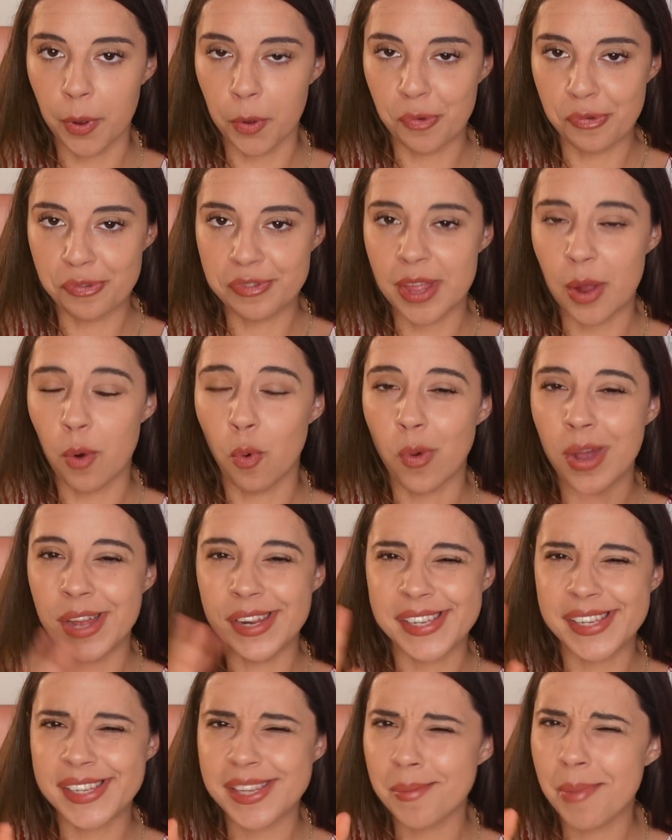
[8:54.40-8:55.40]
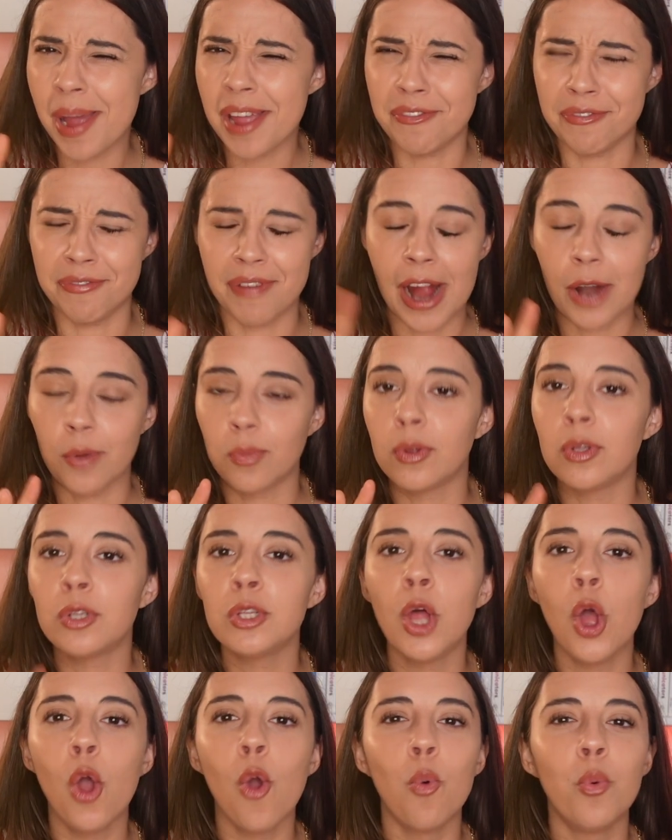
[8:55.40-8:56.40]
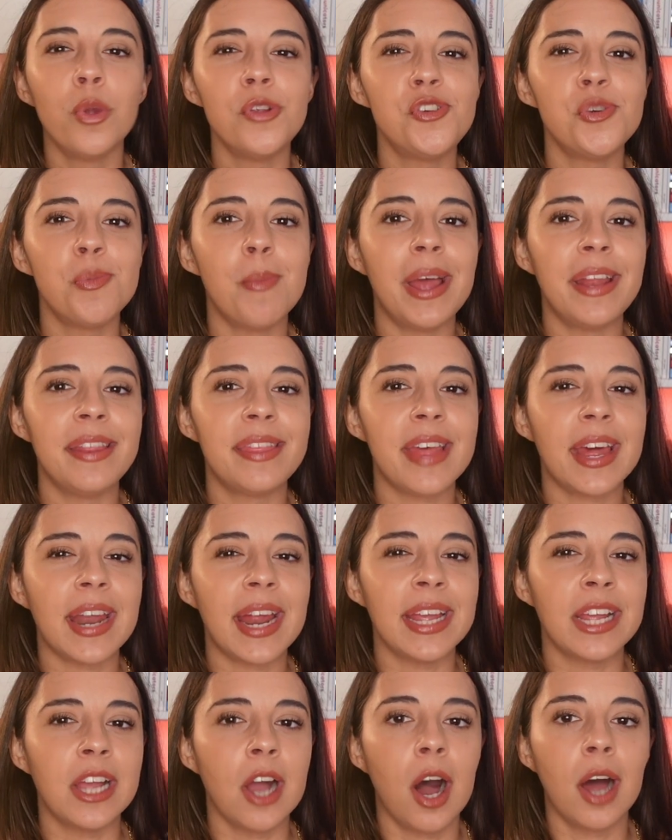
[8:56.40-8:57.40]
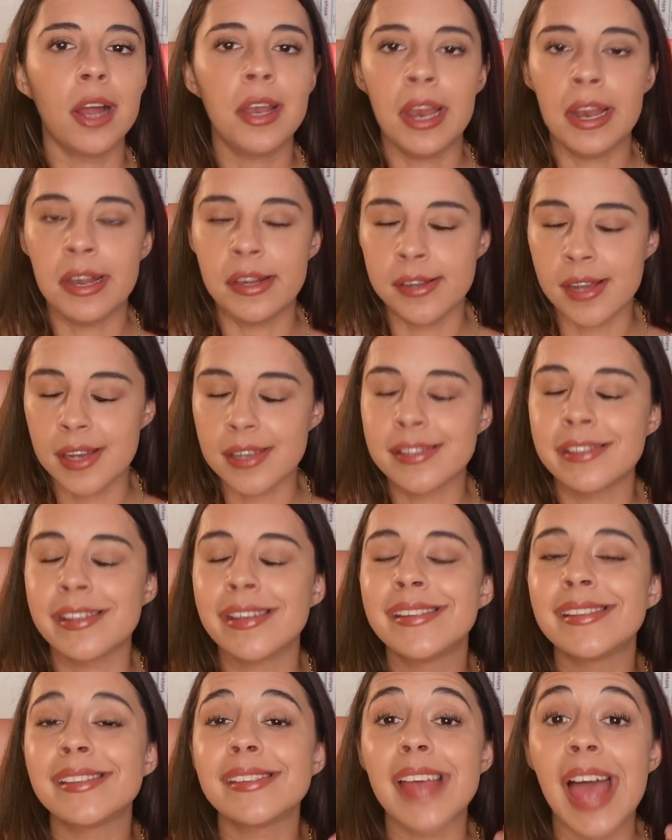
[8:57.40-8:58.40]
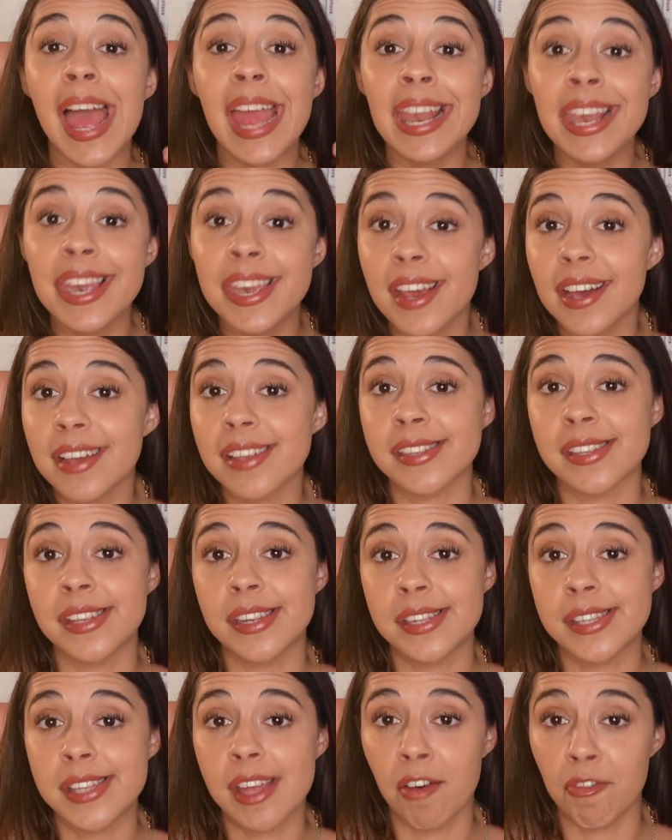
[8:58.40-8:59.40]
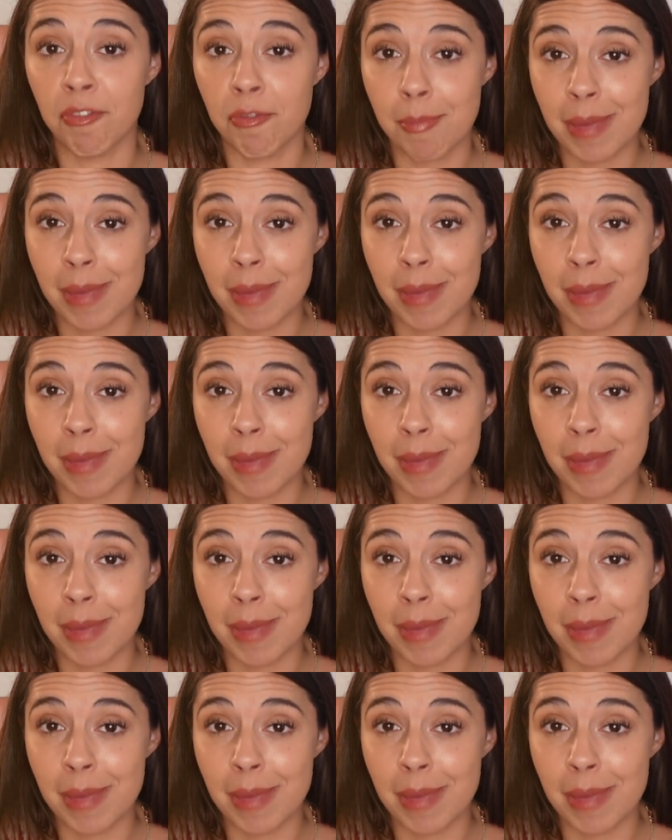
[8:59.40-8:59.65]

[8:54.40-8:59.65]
post that went semi-viral, which meant that I got dozens and dozens of